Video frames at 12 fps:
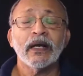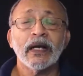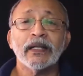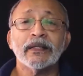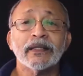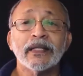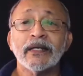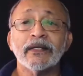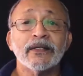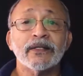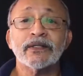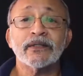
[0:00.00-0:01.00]
and that
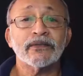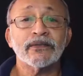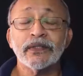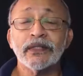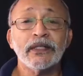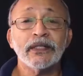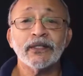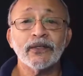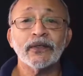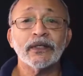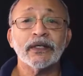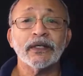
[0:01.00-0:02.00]
is really
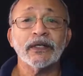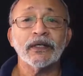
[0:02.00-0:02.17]
good.